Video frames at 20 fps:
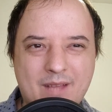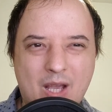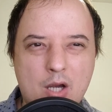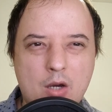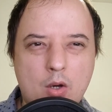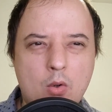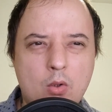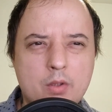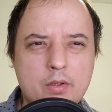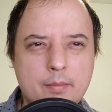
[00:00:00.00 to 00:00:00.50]

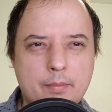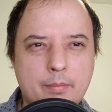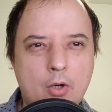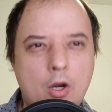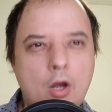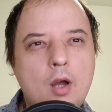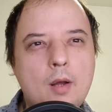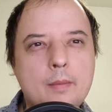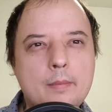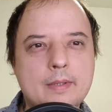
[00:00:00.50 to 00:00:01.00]
all the
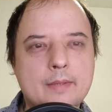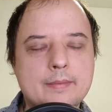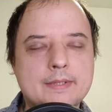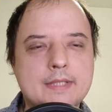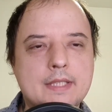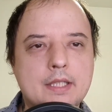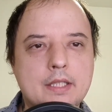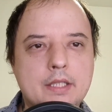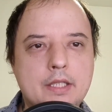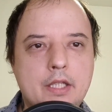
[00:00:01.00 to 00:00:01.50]
problems
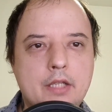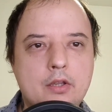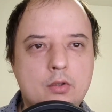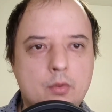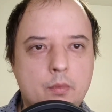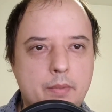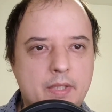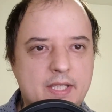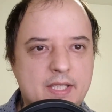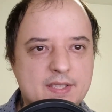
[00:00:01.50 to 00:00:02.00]
that need to
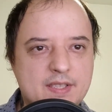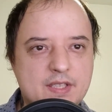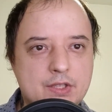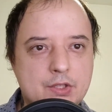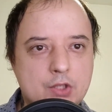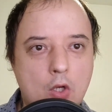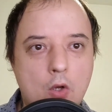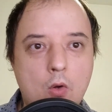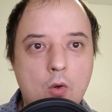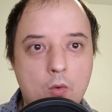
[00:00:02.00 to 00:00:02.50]
be
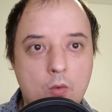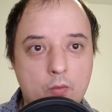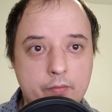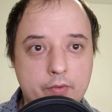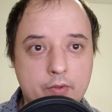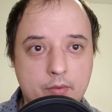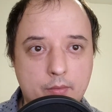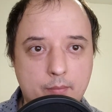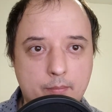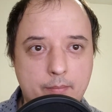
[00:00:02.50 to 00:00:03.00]

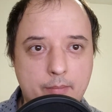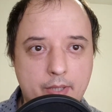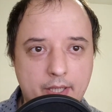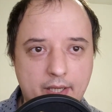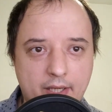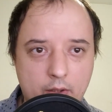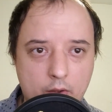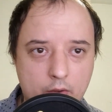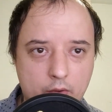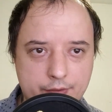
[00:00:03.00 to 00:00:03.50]
solved by
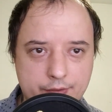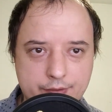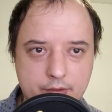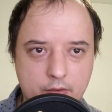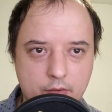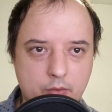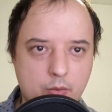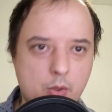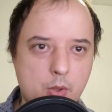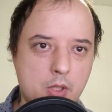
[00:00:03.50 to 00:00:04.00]
your
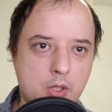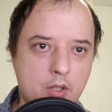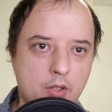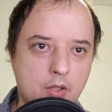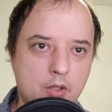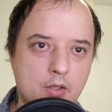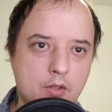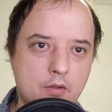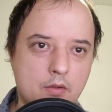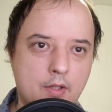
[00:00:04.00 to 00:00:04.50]
solution,
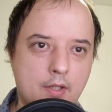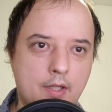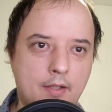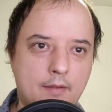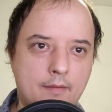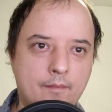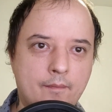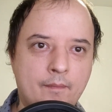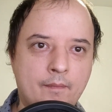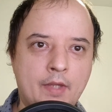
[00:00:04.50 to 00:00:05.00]
right?
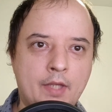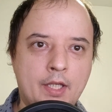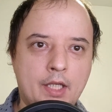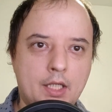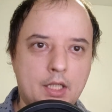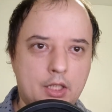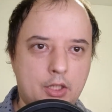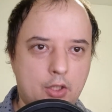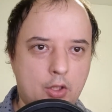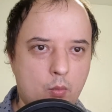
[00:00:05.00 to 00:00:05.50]

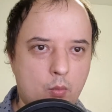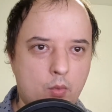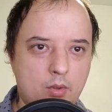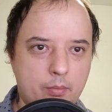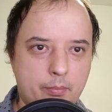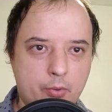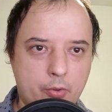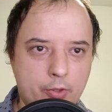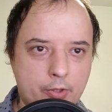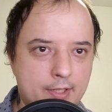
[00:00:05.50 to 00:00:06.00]
You will
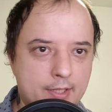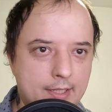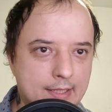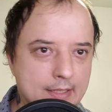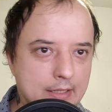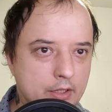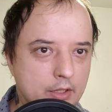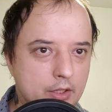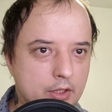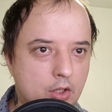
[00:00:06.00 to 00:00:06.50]

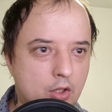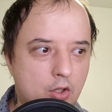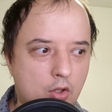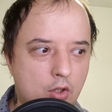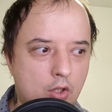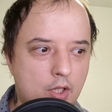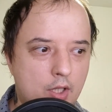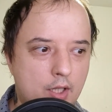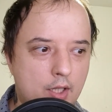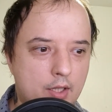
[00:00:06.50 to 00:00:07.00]
predict
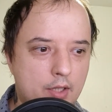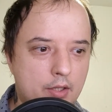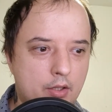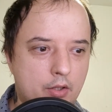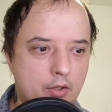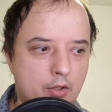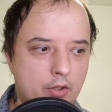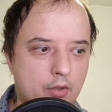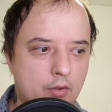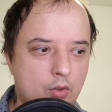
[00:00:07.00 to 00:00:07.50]

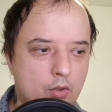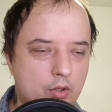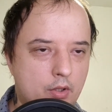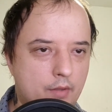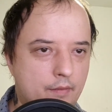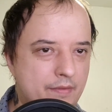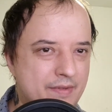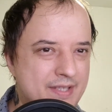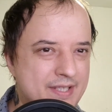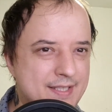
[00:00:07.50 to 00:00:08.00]

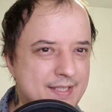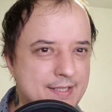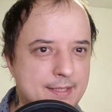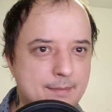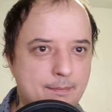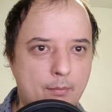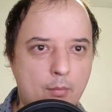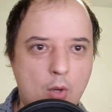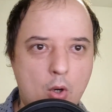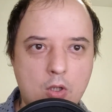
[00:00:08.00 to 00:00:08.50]
the
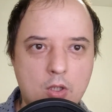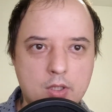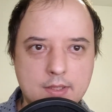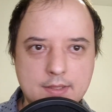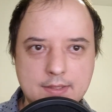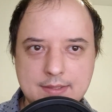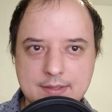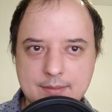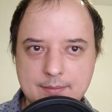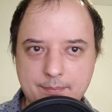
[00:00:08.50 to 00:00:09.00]

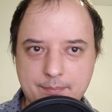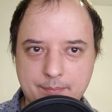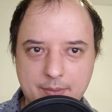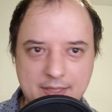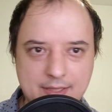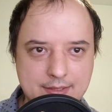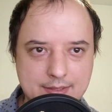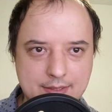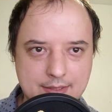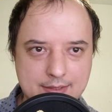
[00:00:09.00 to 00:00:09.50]
smallest
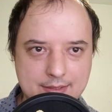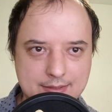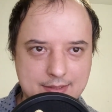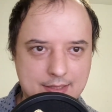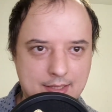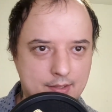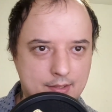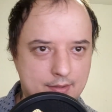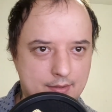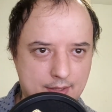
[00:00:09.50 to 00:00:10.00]
pieces
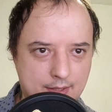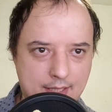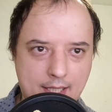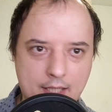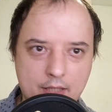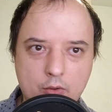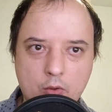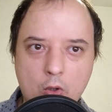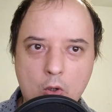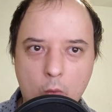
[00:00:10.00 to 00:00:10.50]
that
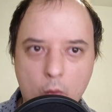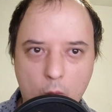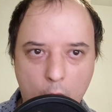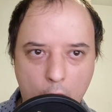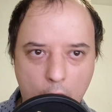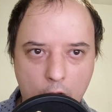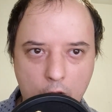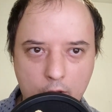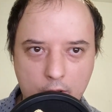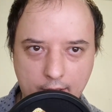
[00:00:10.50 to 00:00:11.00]
can go
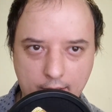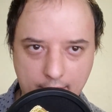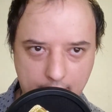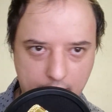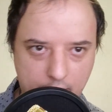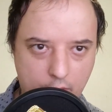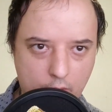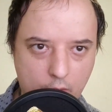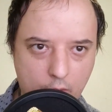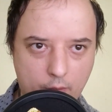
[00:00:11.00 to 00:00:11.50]
wrong in
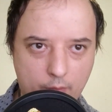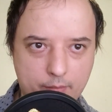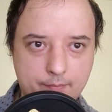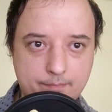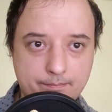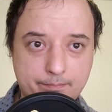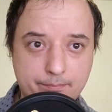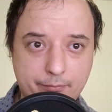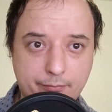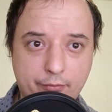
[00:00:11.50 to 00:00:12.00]
your
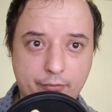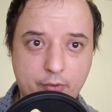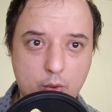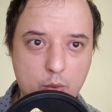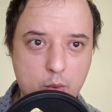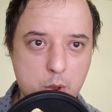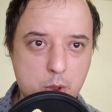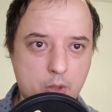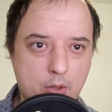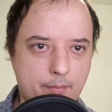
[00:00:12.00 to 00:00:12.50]

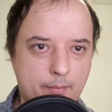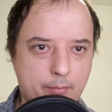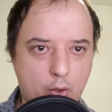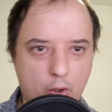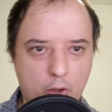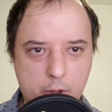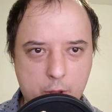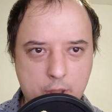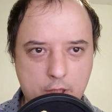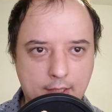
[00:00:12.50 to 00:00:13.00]
future
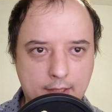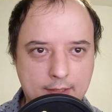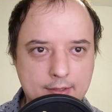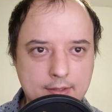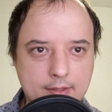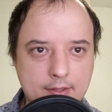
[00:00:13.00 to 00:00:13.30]
project.